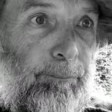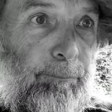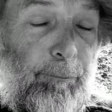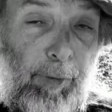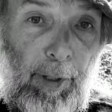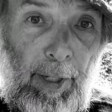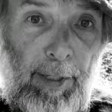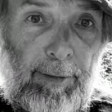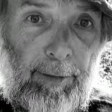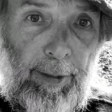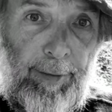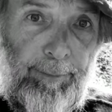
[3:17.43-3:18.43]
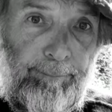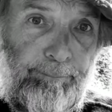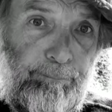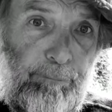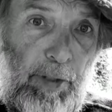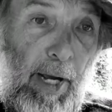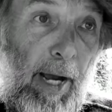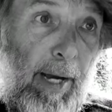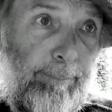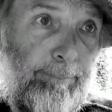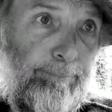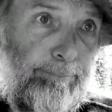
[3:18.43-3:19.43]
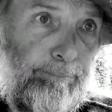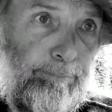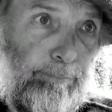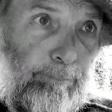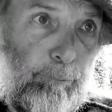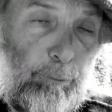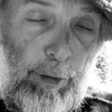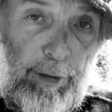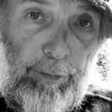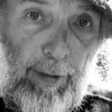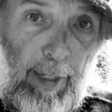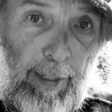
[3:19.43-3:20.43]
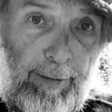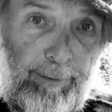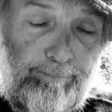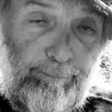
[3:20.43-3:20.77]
Finally. Yeah. Reunited.